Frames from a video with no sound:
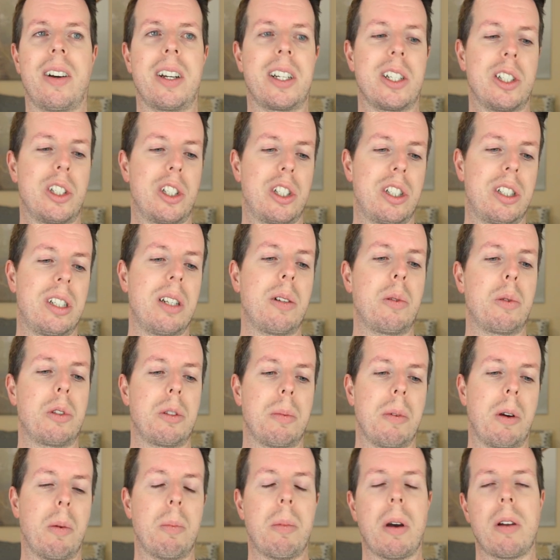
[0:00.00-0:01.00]
I could still
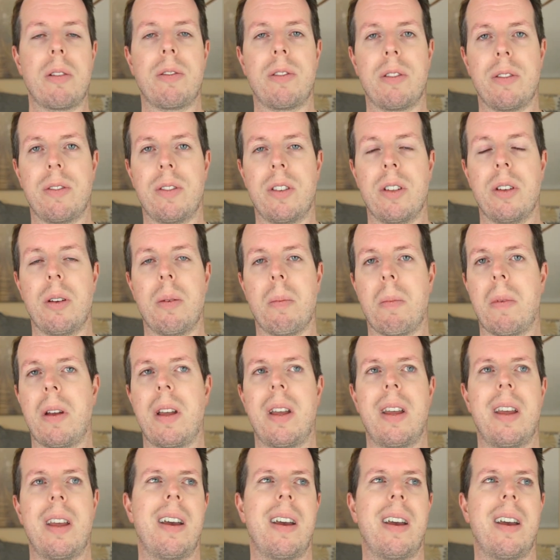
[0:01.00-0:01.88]
smell both of them